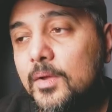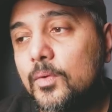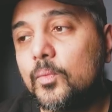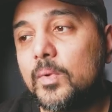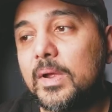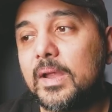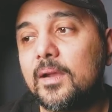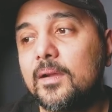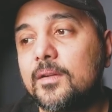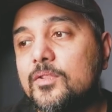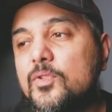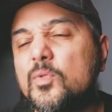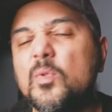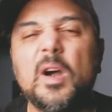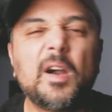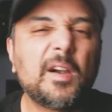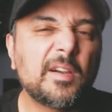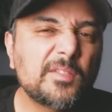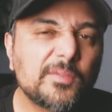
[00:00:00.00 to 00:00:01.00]
where you
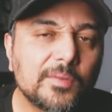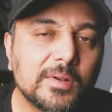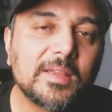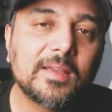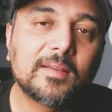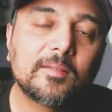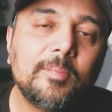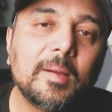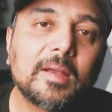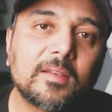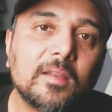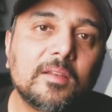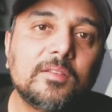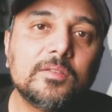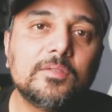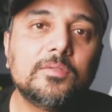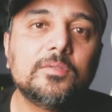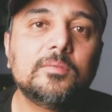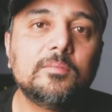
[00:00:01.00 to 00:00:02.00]
aren't really expected
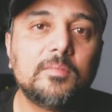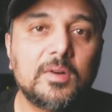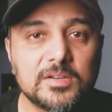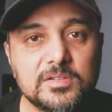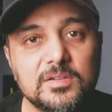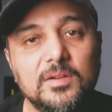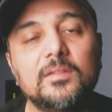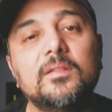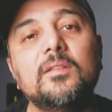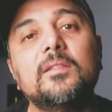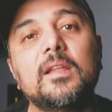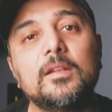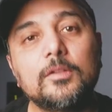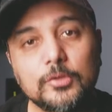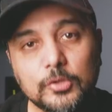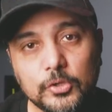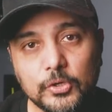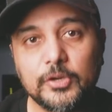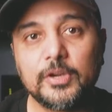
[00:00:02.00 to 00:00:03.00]
to do much other
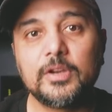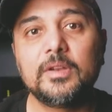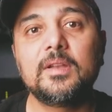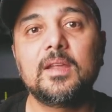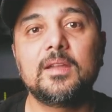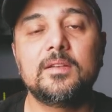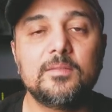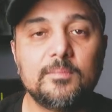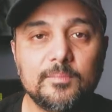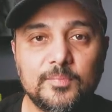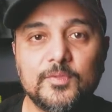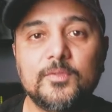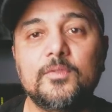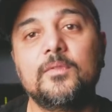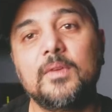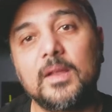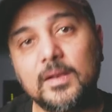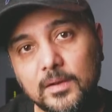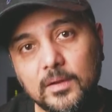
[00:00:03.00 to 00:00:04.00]
than learn and
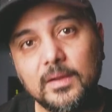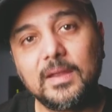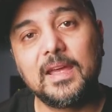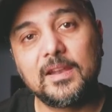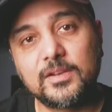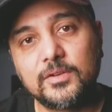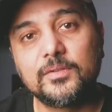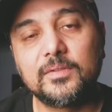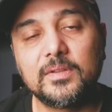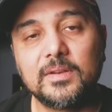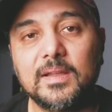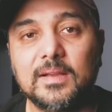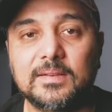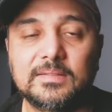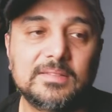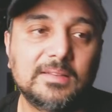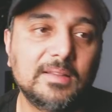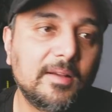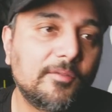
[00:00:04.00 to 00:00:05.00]
improve and get to the
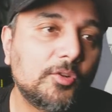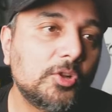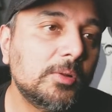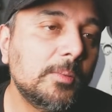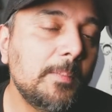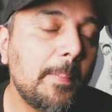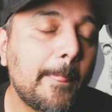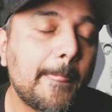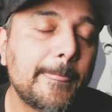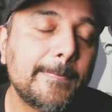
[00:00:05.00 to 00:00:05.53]
next level.